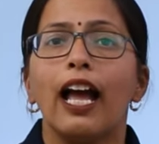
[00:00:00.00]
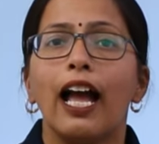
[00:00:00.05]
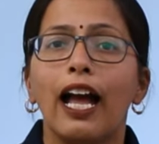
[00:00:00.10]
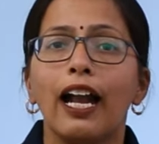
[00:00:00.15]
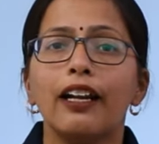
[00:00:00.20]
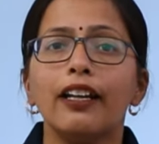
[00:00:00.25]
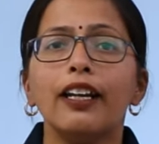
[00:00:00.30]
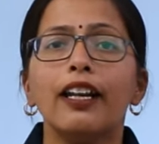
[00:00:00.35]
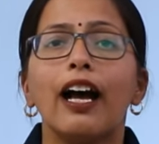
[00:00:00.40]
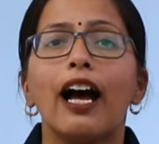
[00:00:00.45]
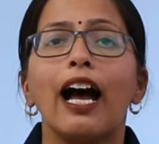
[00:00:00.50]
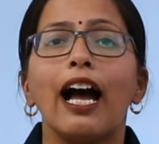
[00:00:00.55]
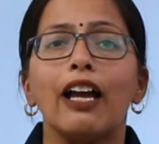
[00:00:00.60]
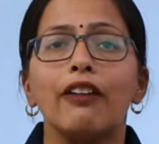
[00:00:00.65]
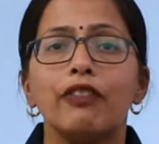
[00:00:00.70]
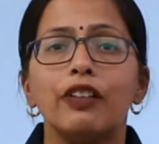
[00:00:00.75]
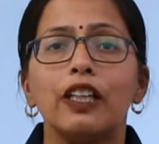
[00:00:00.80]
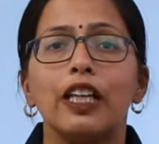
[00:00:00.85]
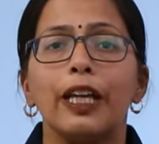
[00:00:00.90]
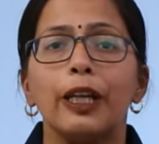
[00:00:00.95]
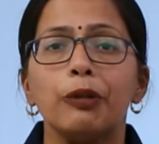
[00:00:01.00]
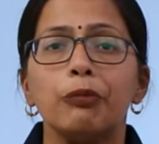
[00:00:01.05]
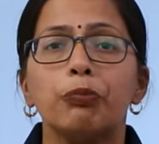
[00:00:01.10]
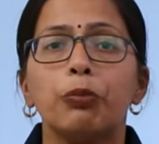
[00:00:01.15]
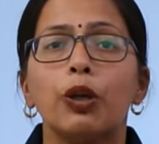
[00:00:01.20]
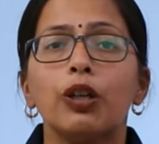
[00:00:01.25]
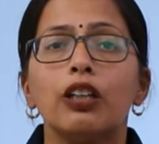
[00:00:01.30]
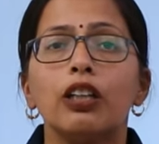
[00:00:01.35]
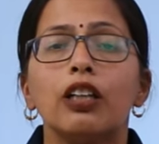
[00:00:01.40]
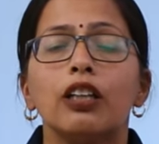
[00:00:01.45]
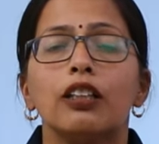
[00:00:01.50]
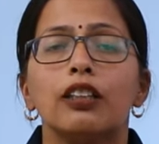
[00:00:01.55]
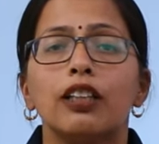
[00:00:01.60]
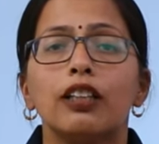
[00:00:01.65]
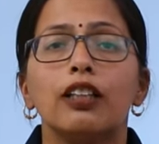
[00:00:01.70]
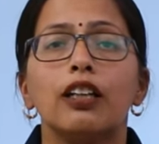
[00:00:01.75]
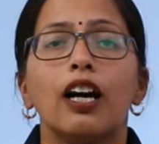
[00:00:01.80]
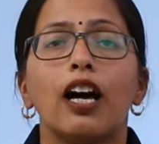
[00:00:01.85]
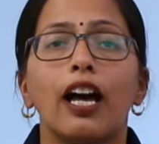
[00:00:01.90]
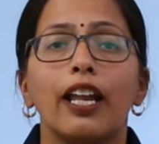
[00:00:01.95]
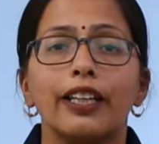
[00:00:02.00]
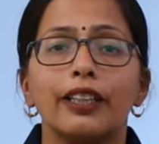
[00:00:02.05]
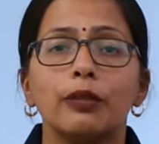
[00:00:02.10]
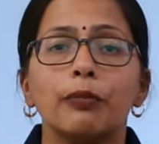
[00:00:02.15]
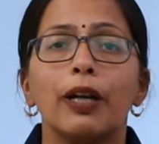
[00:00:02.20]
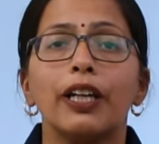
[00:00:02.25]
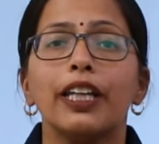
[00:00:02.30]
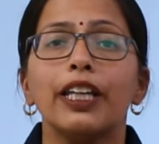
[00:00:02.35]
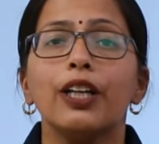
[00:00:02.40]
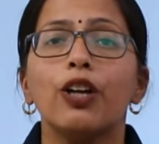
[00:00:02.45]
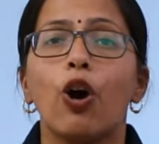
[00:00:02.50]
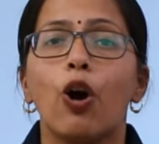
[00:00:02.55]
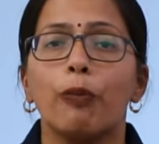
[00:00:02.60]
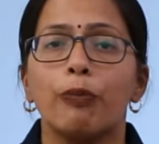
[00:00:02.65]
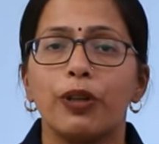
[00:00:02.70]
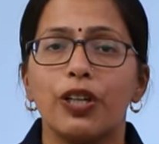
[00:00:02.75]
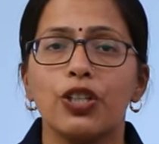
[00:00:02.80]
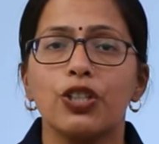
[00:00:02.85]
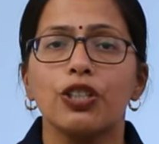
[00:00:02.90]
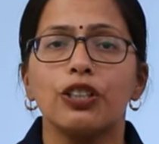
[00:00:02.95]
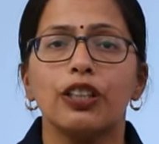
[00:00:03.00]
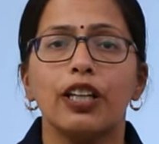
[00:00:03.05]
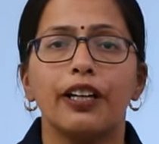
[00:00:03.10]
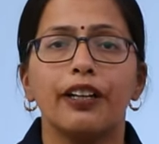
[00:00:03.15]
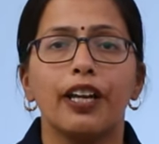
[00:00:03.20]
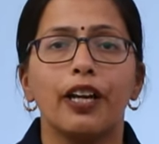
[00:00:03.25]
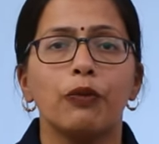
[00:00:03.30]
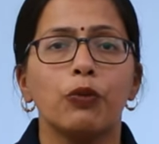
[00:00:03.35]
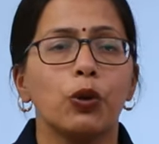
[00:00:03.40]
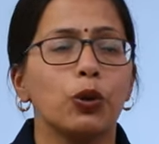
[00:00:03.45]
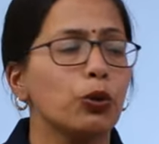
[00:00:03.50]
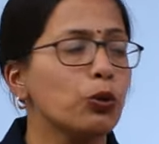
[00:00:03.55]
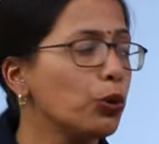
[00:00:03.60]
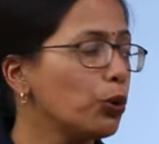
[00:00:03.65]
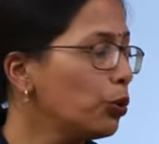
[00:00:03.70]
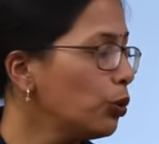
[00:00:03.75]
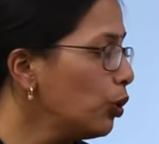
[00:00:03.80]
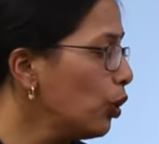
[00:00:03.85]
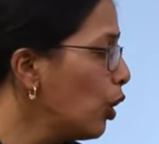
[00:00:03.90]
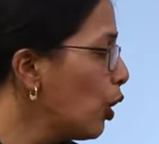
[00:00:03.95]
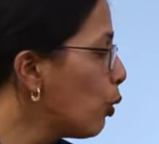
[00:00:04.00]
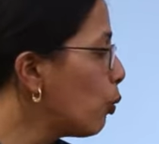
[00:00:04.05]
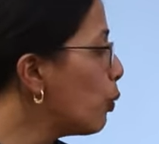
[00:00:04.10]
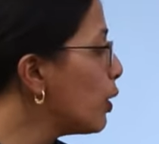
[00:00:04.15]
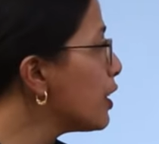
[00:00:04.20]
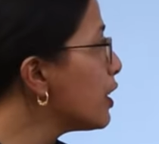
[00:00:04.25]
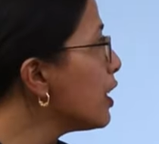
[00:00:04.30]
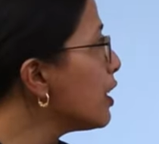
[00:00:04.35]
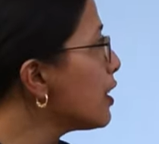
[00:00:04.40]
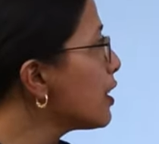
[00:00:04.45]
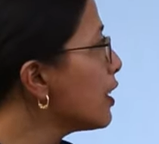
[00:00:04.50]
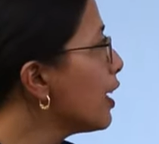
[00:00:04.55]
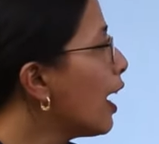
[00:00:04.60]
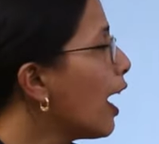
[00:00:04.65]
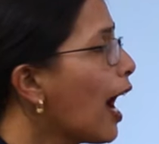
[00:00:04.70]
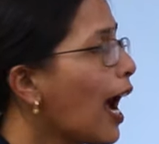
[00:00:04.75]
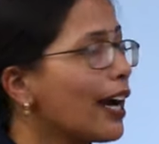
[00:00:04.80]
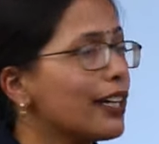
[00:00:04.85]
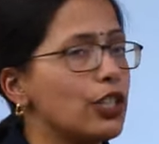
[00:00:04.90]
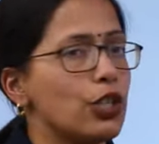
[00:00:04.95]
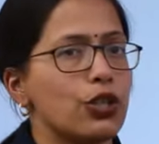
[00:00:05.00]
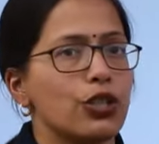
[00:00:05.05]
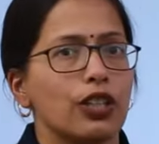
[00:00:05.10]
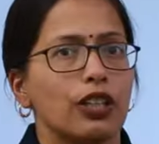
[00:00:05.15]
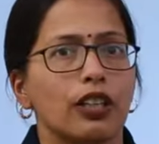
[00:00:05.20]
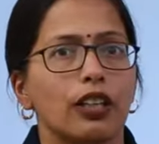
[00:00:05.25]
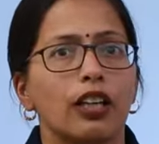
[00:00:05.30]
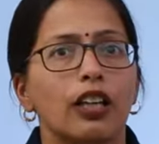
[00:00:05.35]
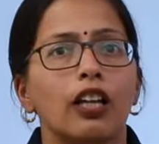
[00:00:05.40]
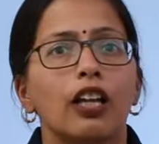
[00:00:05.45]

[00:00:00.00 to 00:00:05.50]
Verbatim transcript: And I will input the arithmetic operation that I want to do, which is addition.